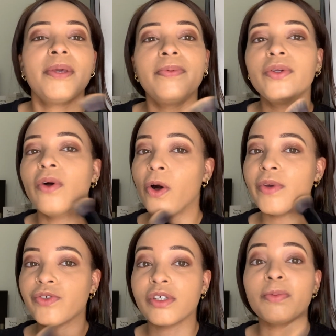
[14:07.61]
don't
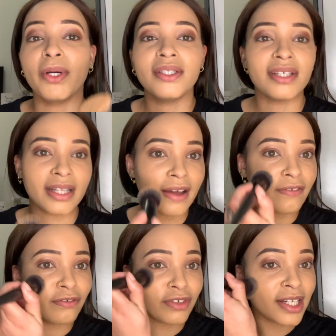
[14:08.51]
always respond to
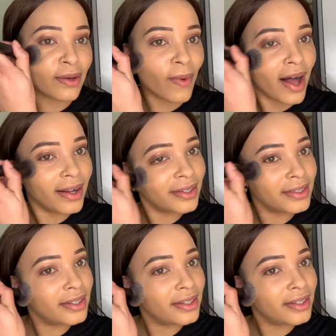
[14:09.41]
that really well.